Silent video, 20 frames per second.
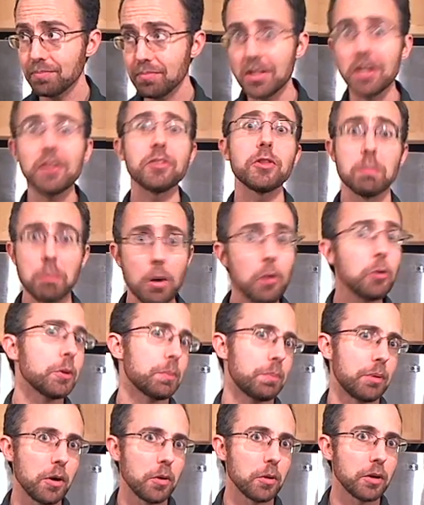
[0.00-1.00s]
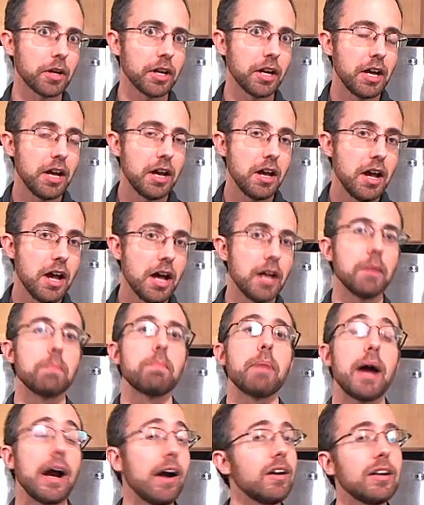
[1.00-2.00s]
the motor broke, and
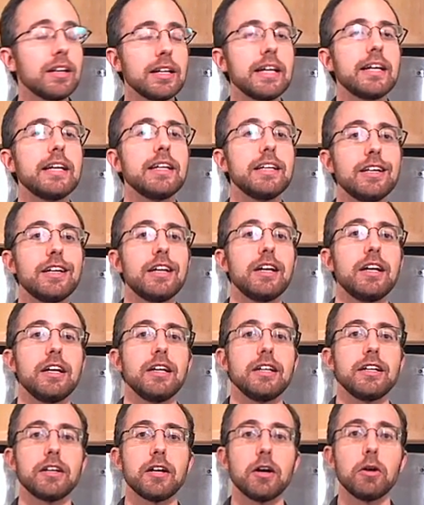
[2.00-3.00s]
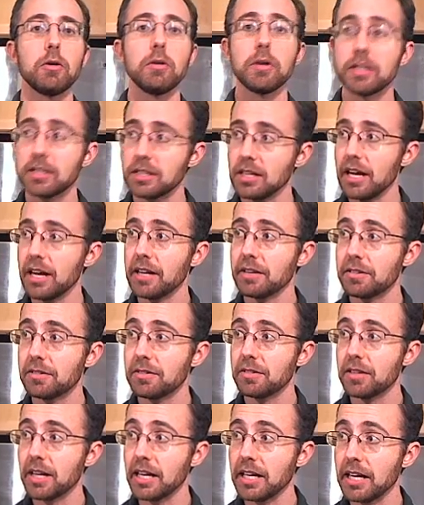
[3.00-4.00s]
apparently,
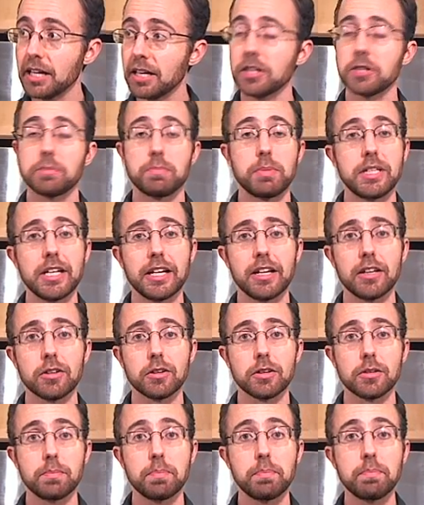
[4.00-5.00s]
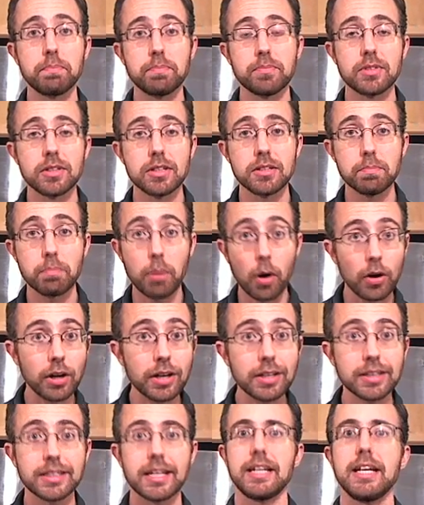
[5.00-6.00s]
they needed this particular
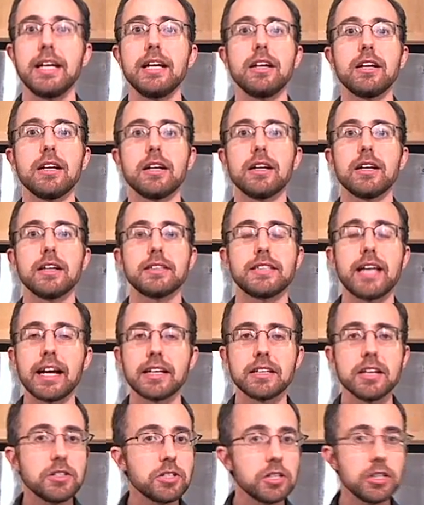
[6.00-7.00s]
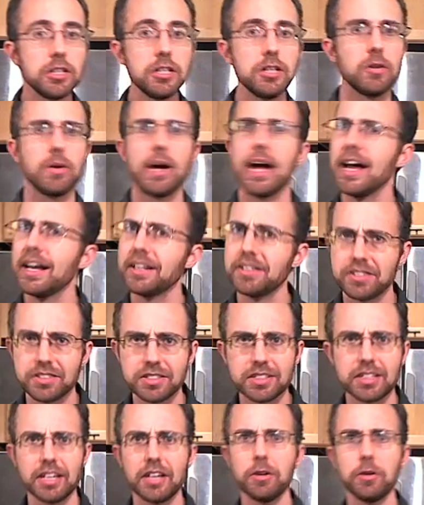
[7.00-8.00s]
part. They needed a technician who had
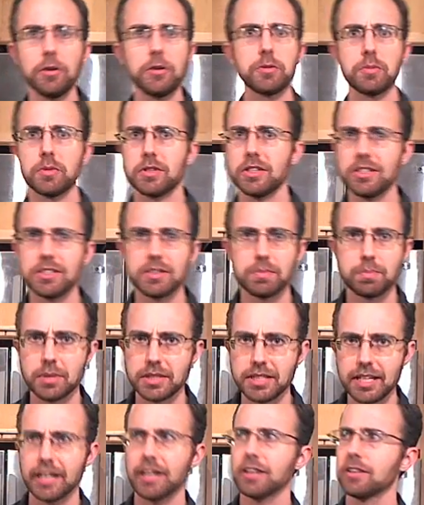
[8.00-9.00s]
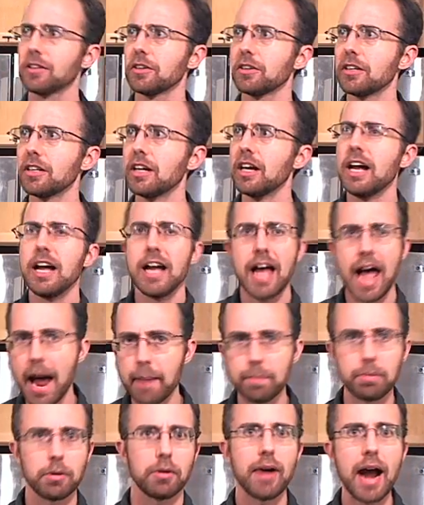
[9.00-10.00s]
skills with this particular
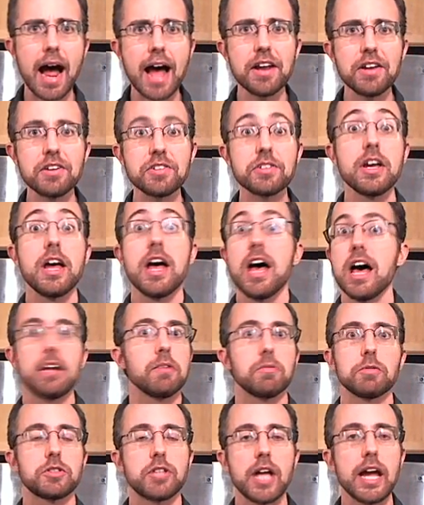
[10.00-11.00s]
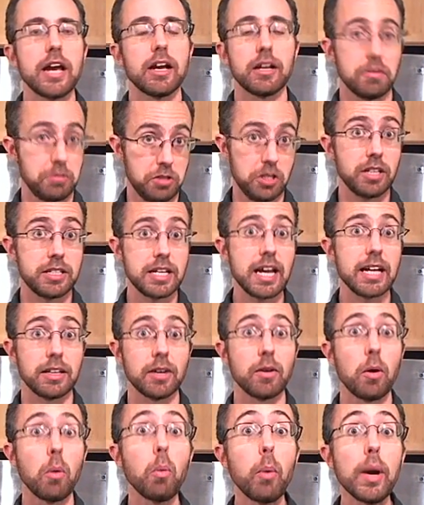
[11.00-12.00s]
apparatus, and it was going to take
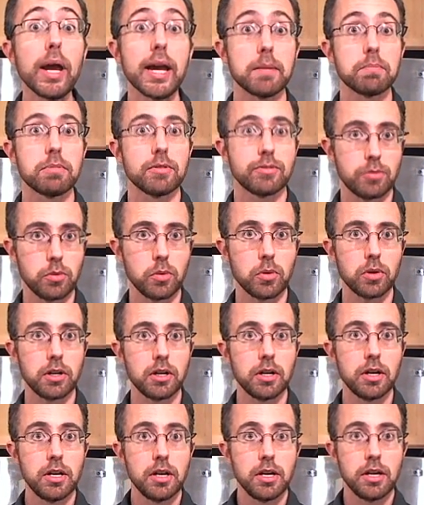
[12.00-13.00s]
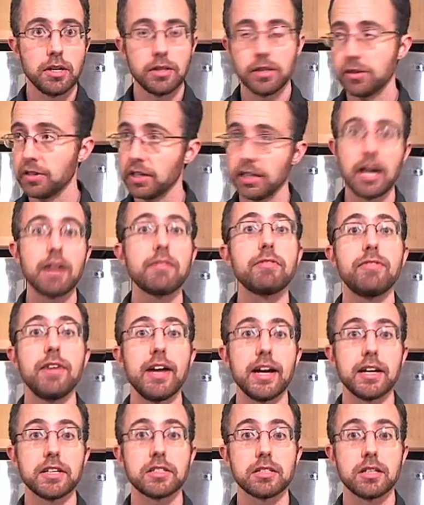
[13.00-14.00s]
like a week before the thing got
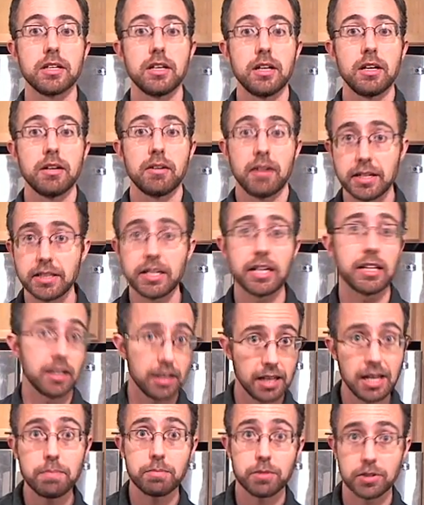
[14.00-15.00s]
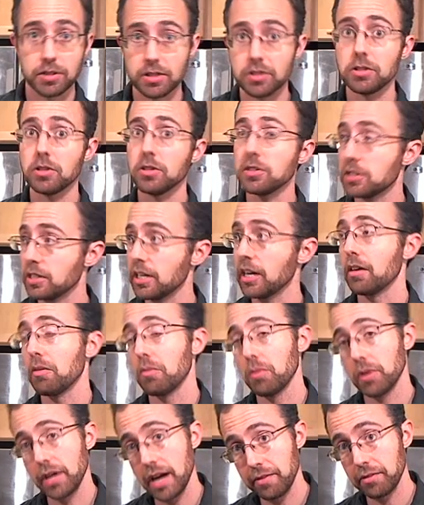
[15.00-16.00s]
fixed. Right? They could keep the desserts there and
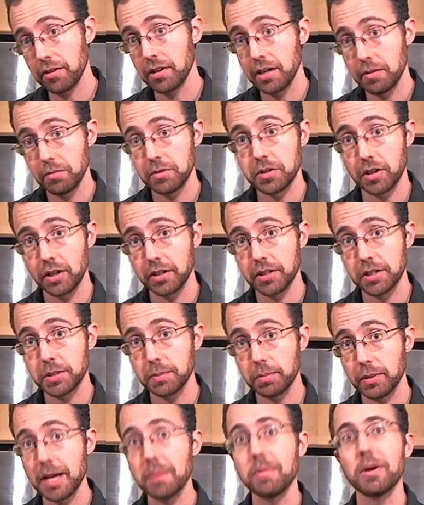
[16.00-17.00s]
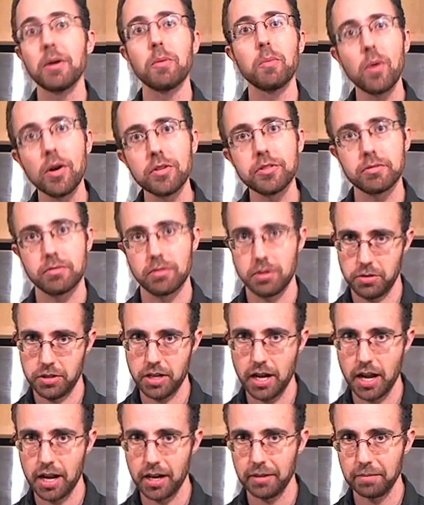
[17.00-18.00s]
whatever, and it was on display, but it wasn't
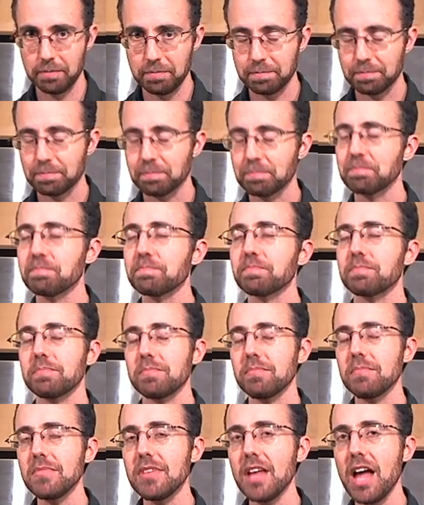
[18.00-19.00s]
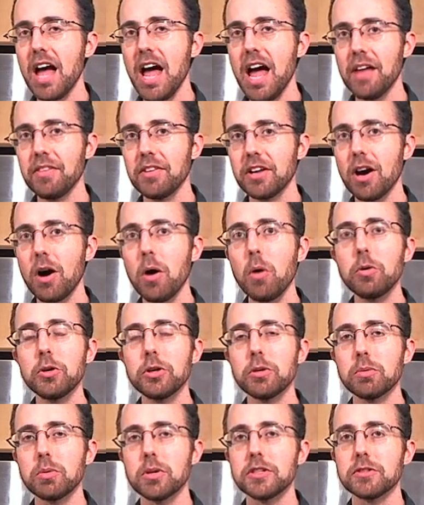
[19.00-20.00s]
rotating. And the
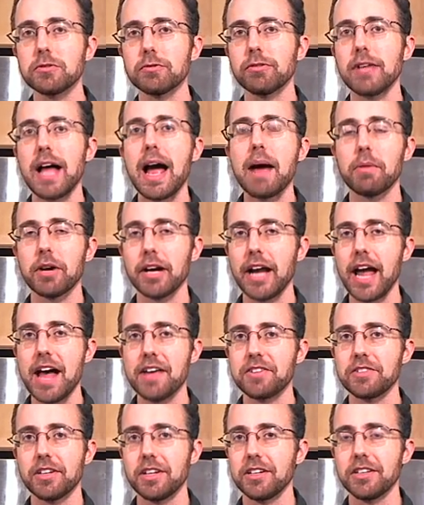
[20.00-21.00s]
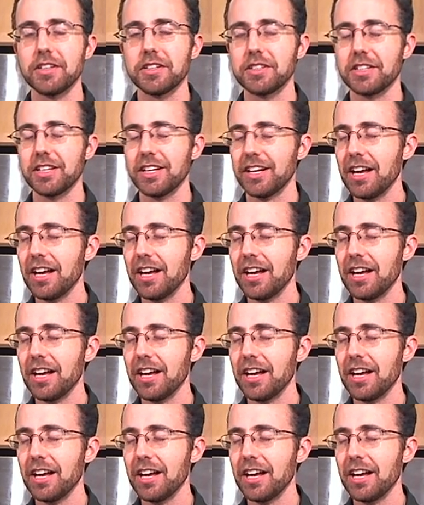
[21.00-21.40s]
owner was flabbergasted and just